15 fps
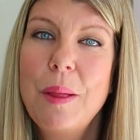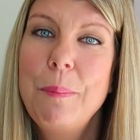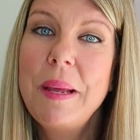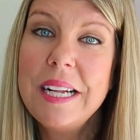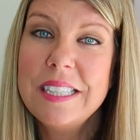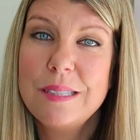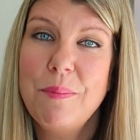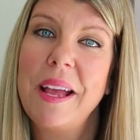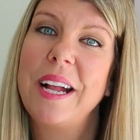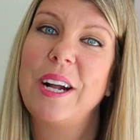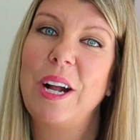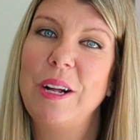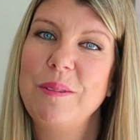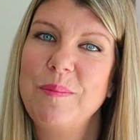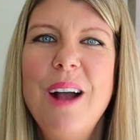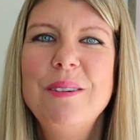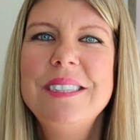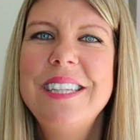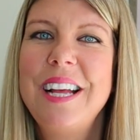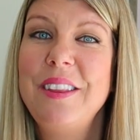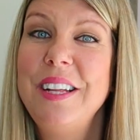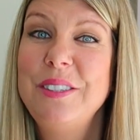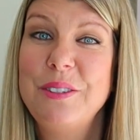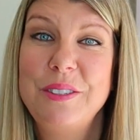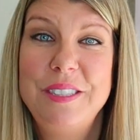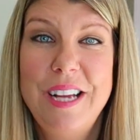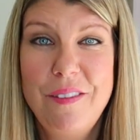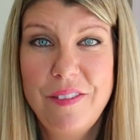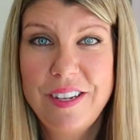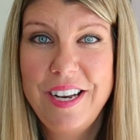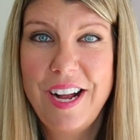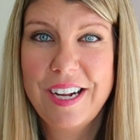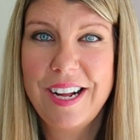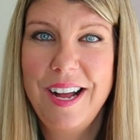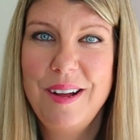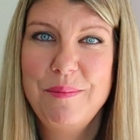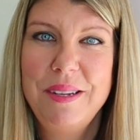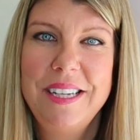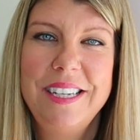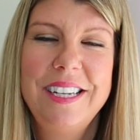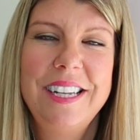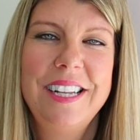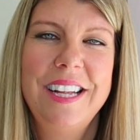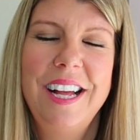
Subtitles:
the peacemaker. I would say these are definitely not common.